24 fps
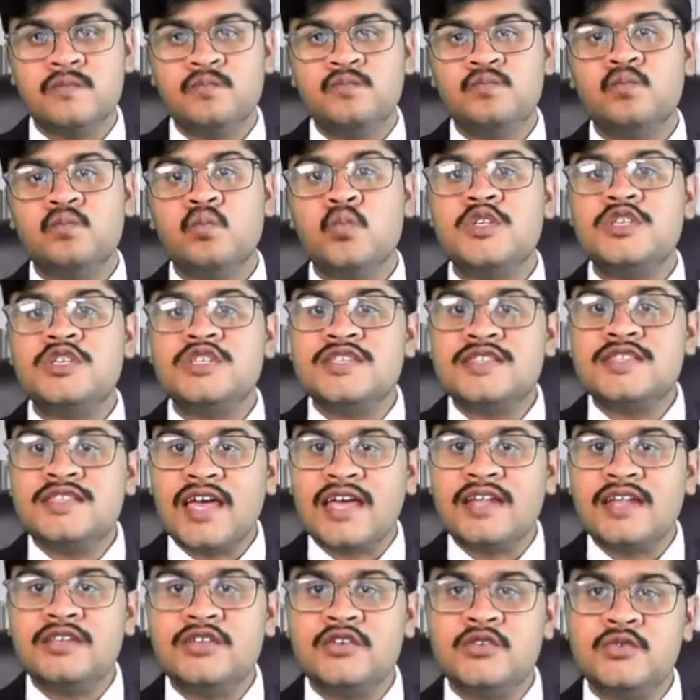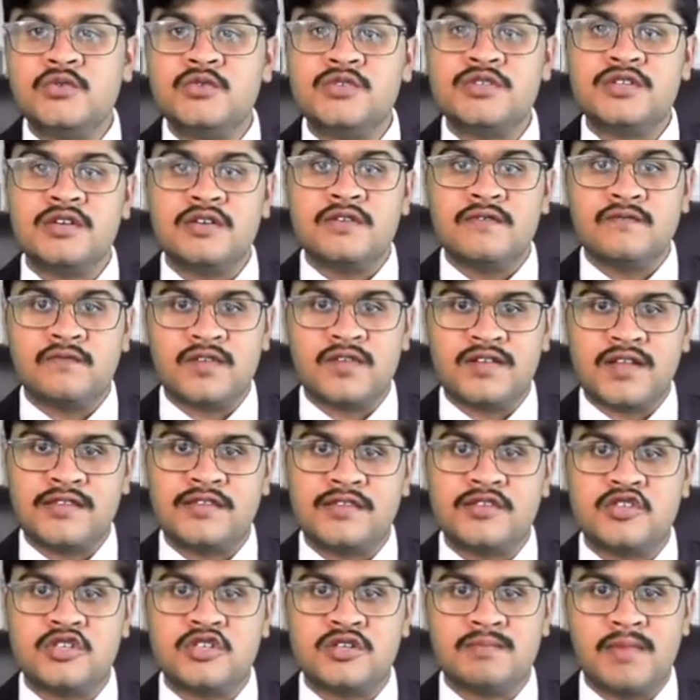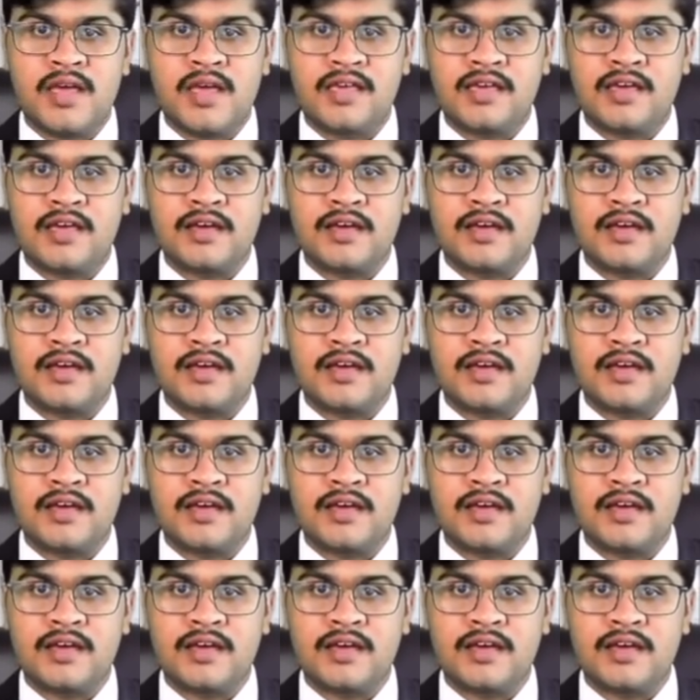which is then used for decision making.